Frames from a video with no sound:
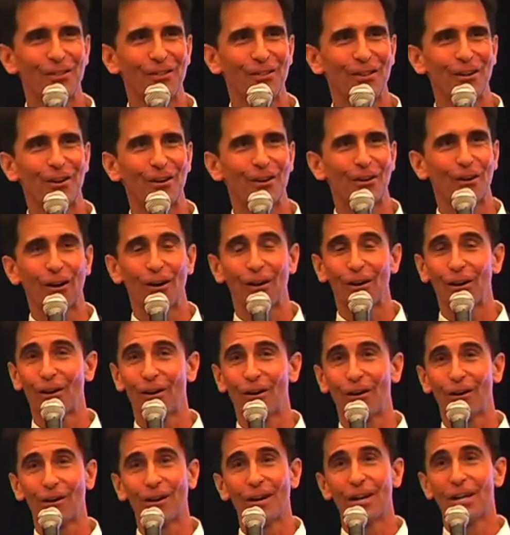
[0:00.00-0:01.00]
There
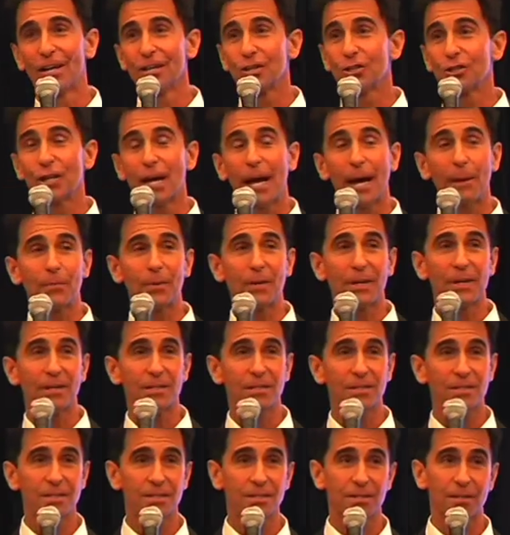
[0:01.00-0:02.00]
are
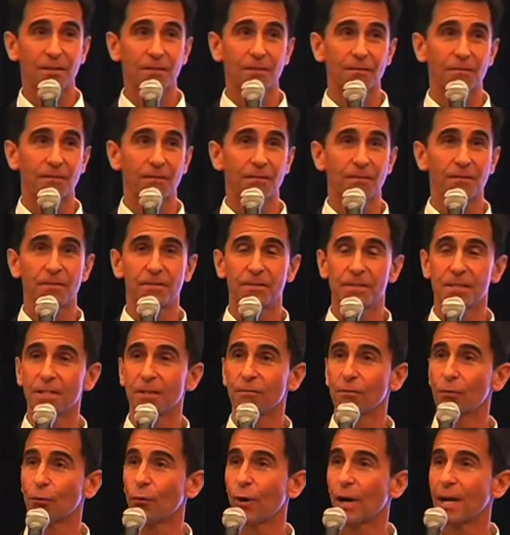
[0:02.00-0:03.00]
champions of
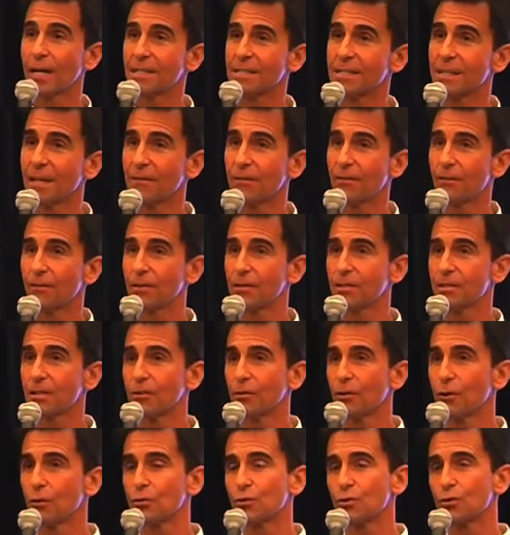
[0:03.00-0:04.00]
civil rights efforts
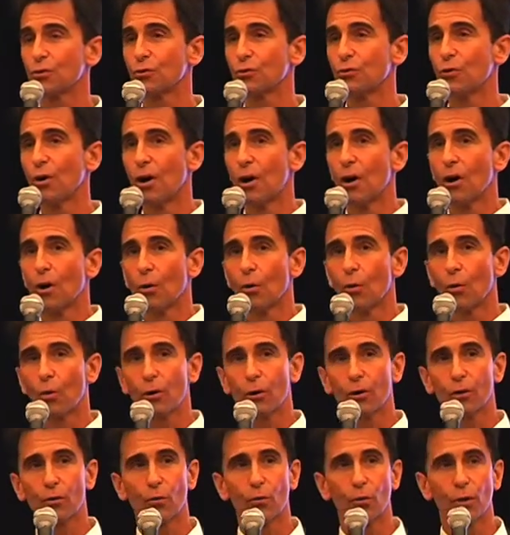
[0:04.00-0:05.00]
and those who
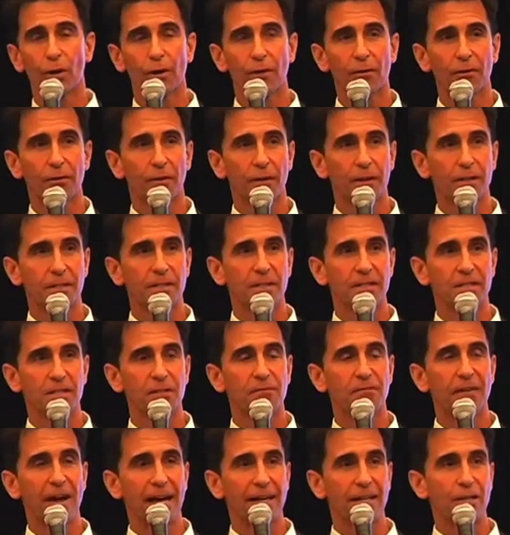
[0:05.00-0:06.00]
work with
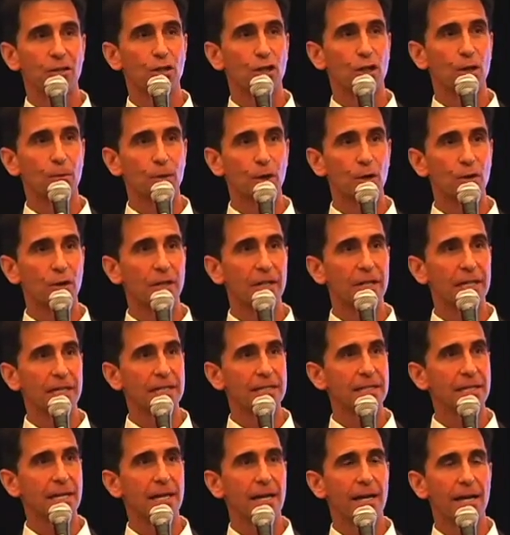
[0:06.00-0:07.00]
disadvantaged
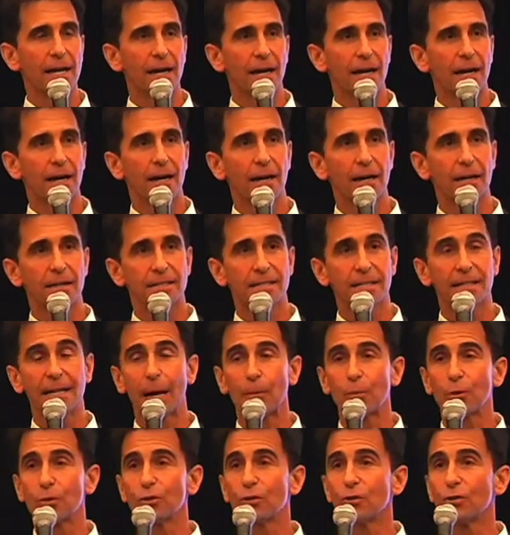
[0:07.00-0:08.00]
communities. It's an
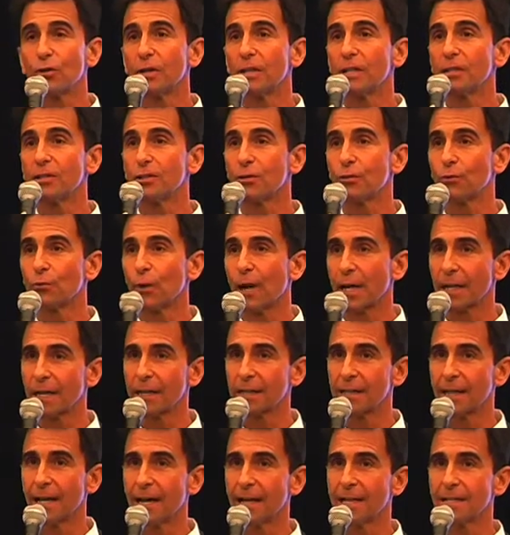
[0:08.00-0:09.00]
opportunity to
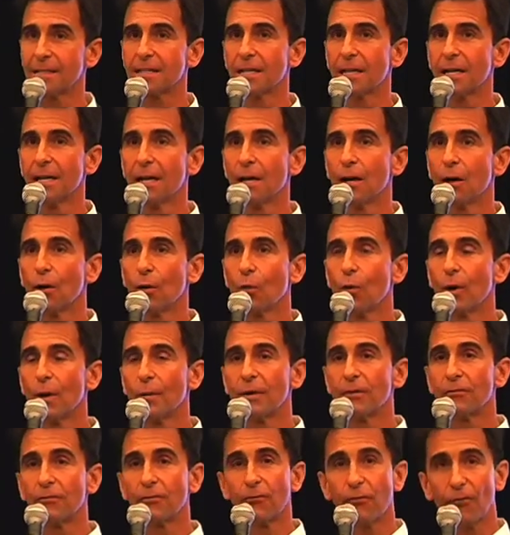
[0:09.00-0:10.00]
recognize
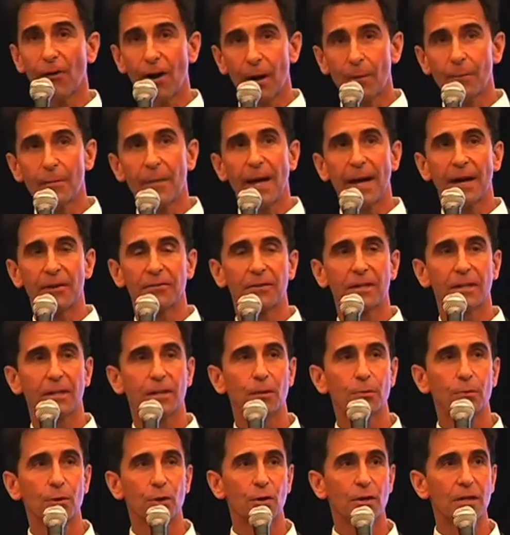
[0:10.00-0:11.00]
women from ethnic
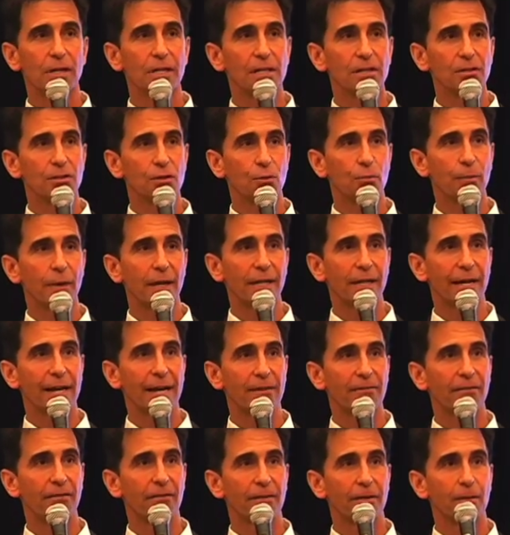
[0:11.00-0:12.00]
communities who may
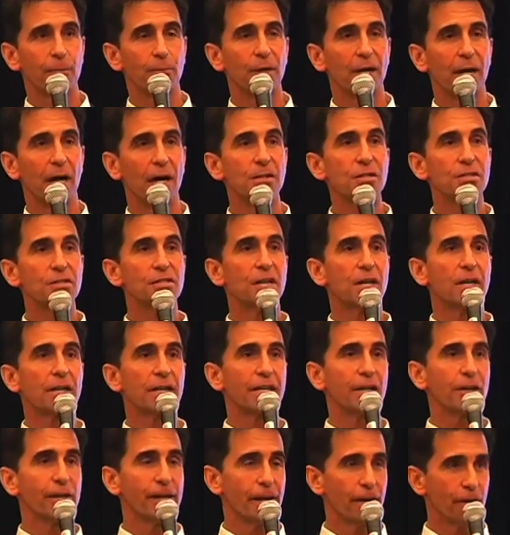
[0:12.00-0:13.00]
have been
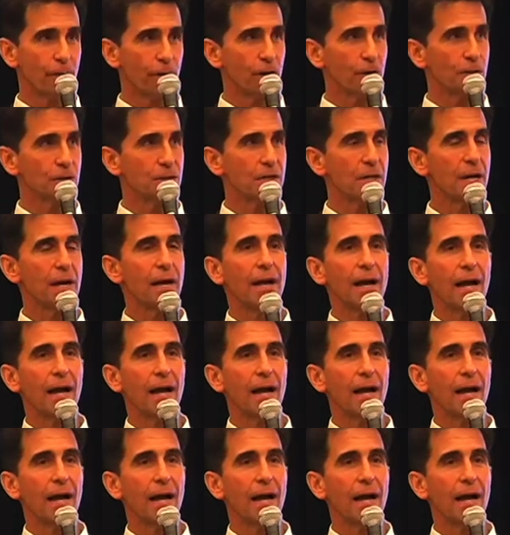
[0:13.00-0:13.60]
unsung heroes.